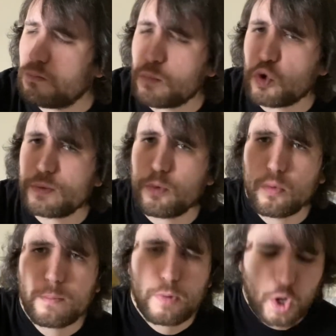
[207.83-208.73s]

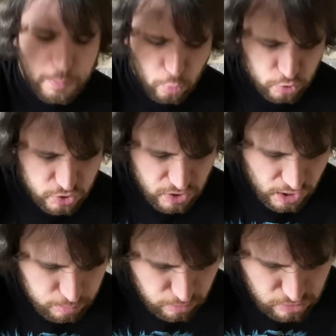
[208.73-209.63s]
multiple popcorn
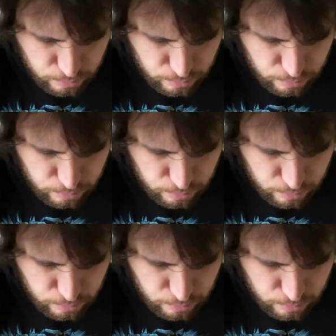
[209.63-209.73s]
snacks. But this is